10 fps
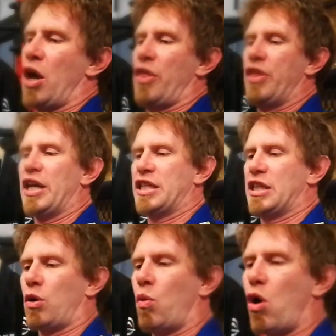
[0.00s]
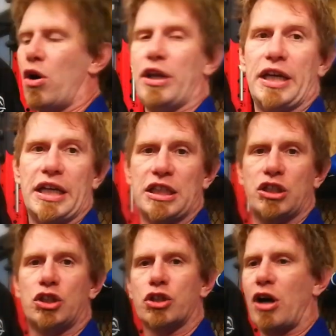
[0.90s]
This one is
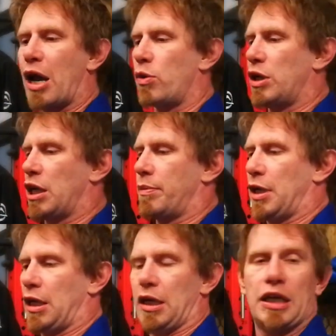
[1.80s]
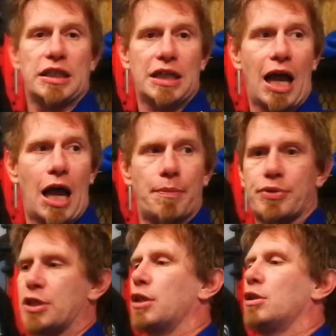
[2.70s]
drowning me. It's
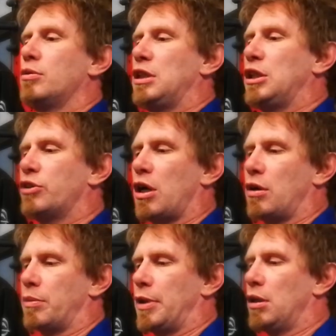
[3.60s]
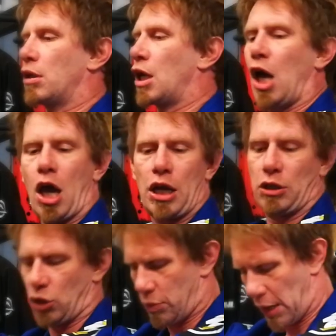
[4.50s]
absolutely drowning me. Look, and it
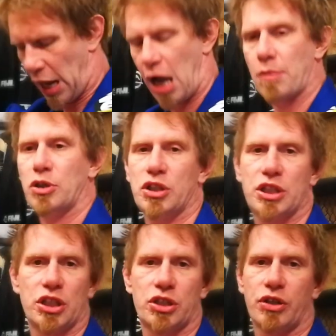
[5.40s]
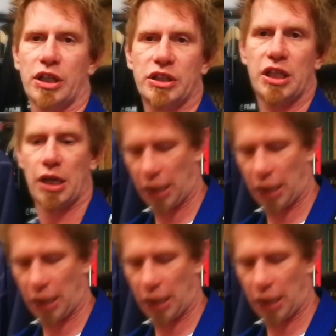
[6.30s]
doesn't matter how much this shrinks in,